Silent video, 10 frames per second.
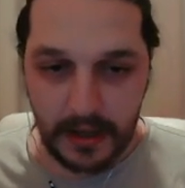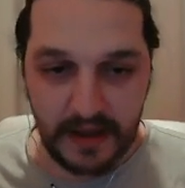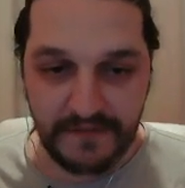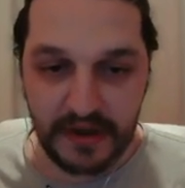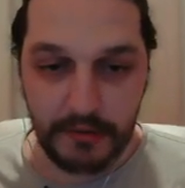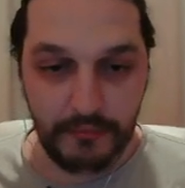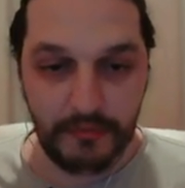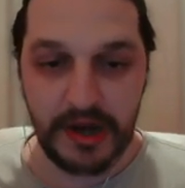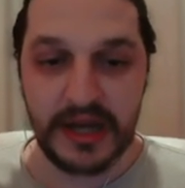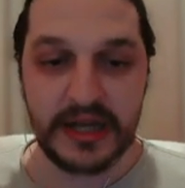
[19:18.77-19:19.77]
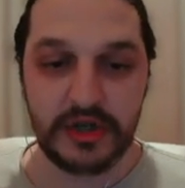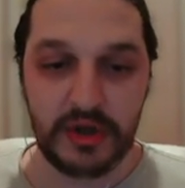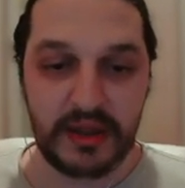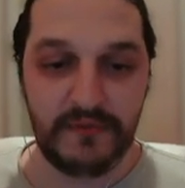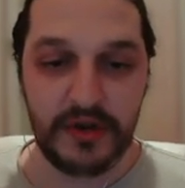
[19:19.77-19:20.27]
I found a really
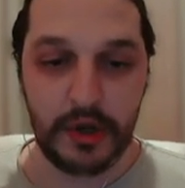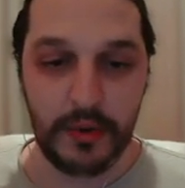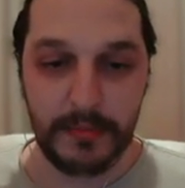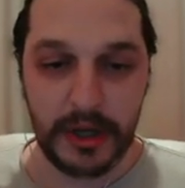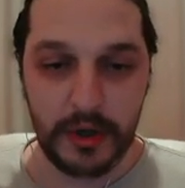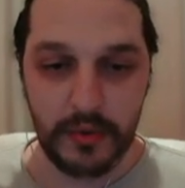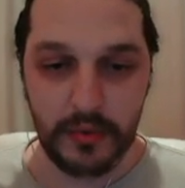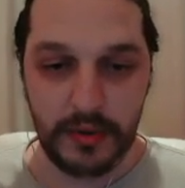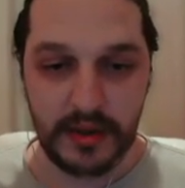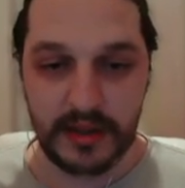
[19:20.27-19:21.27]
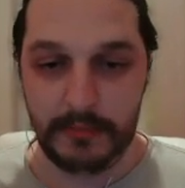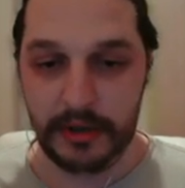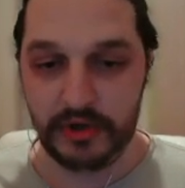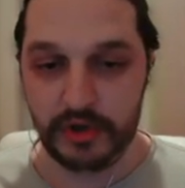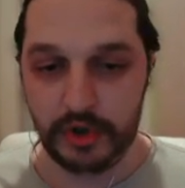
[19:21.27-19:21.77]
interesting video on my own.
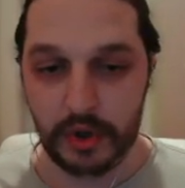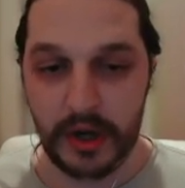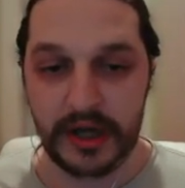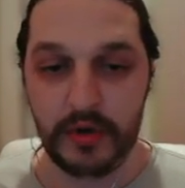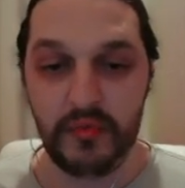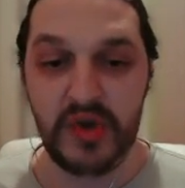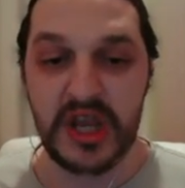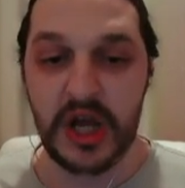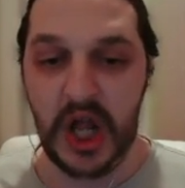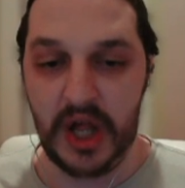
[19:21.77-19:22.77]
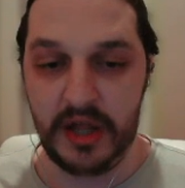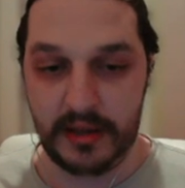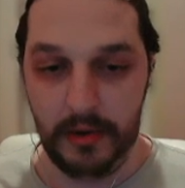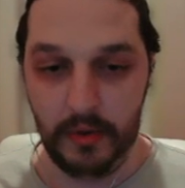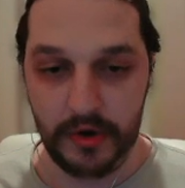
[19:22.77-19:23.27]
Someone trying to
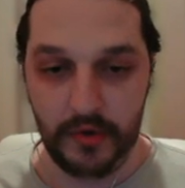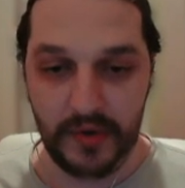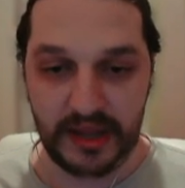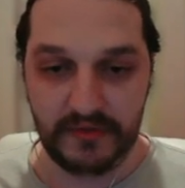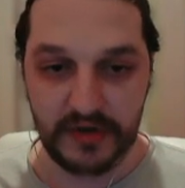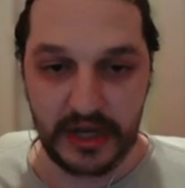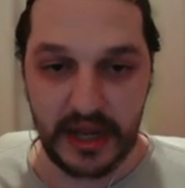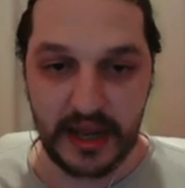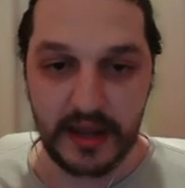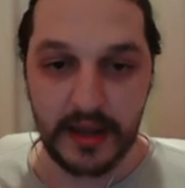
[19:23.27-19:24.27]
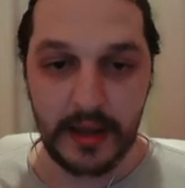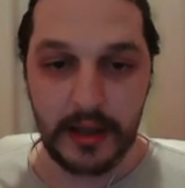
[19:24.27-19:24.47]
recast Lord of the Rings for today.